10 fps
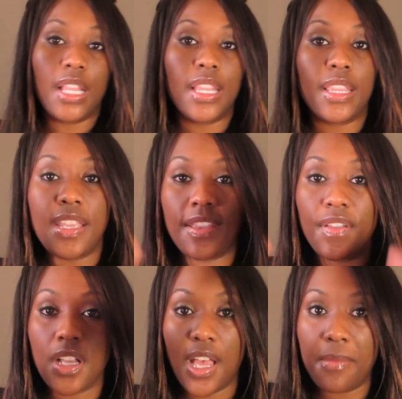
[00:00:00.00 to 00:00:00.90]
leave
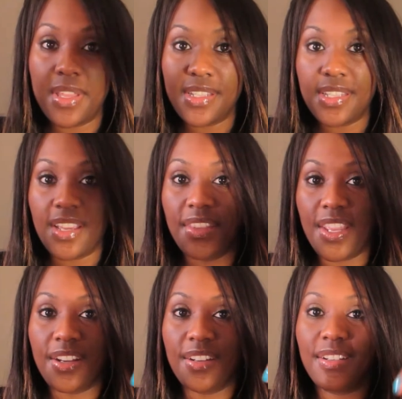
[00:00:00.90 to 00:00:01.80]
a comment down there.